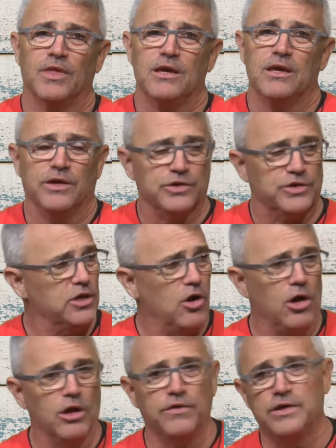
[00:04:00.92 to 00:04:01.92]
You see,
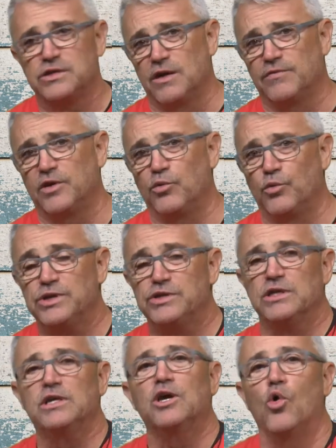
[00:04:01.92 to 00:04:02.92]
all of this stuff that we
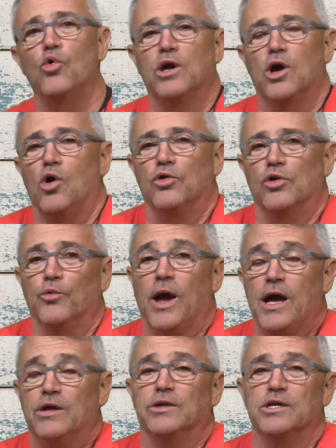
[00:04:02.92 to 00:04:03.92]
see going on
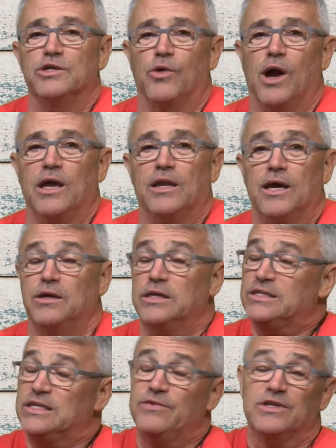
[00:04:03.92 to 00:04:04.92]
around us right now
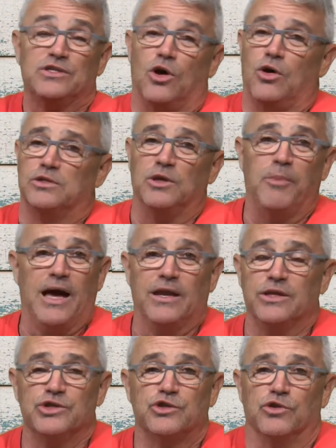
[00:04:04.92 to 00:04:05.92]
is even talked about
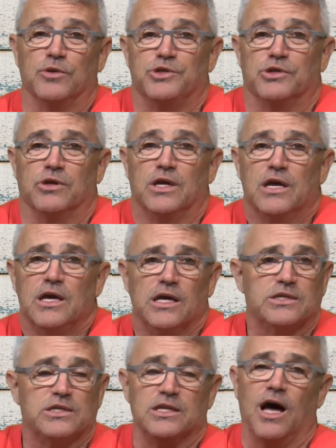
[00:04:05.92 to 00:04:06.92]
in Scripture.
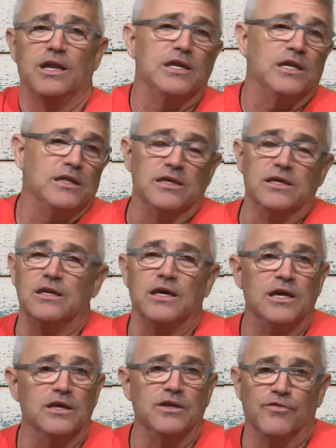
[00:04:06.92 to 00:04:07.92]
It's not anything
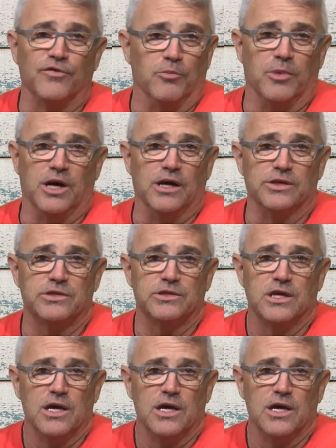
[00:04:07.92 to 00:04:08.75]
hidden from us.